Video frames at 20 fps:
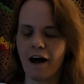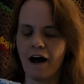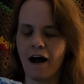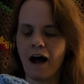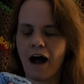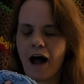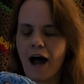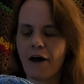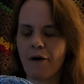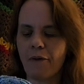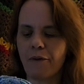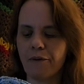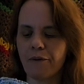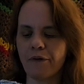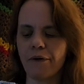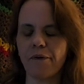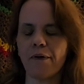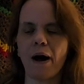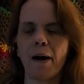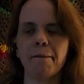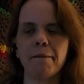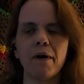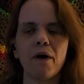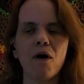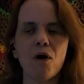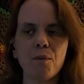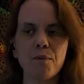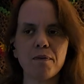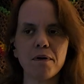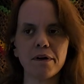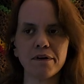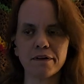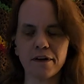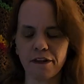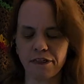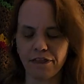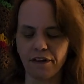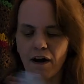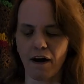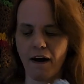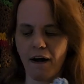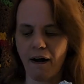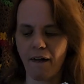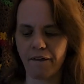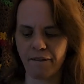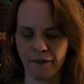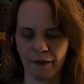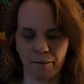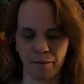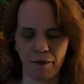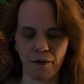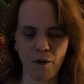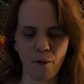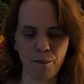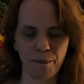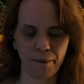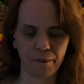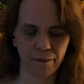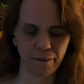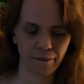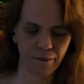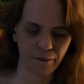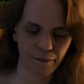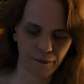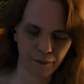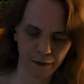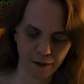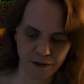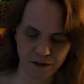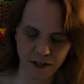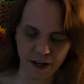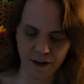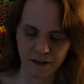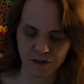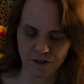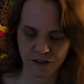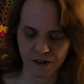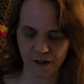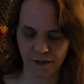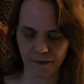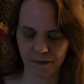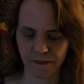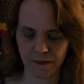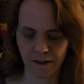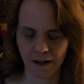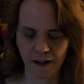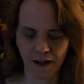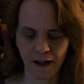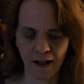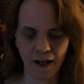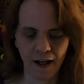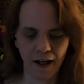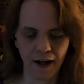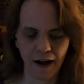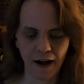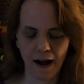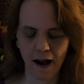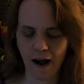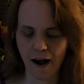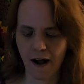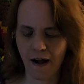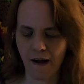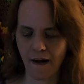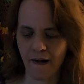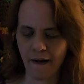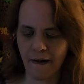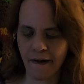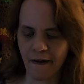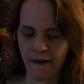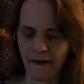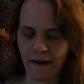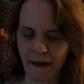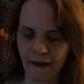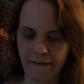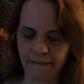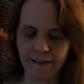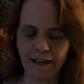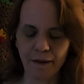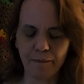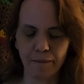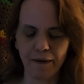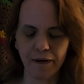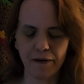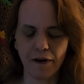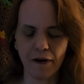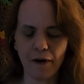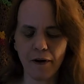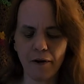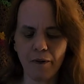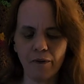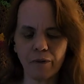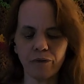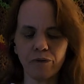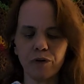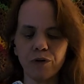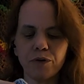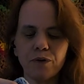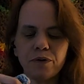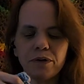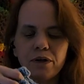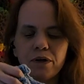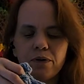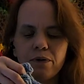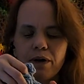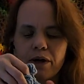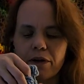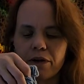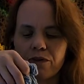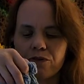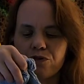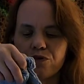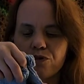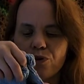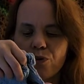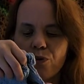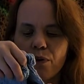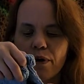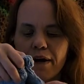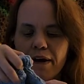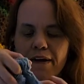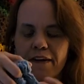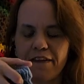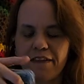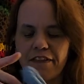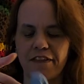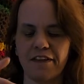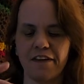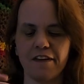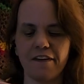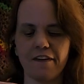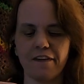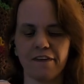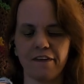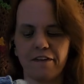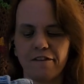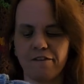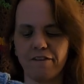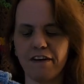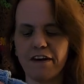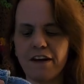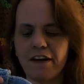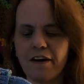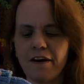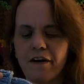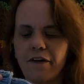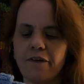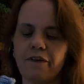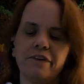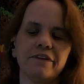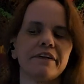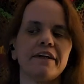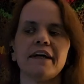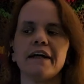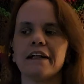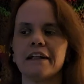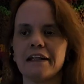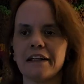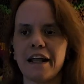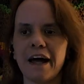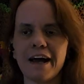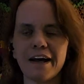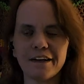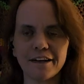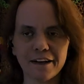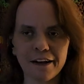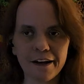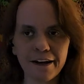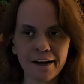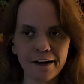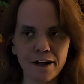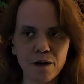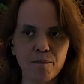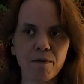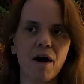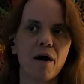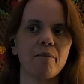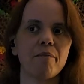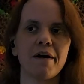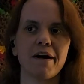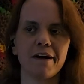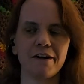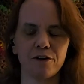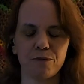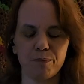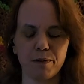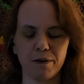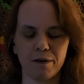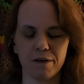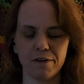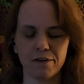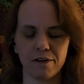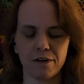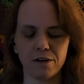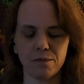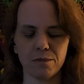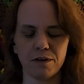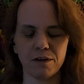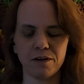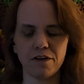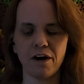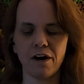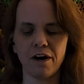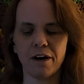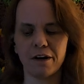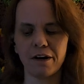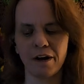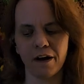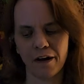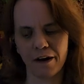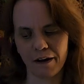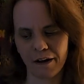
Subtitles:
I don't know. I'm open to thoughts. I'm open to suggestions. And let me know, do you enjoy these videos? Do you like to hear about my experiences with yarn?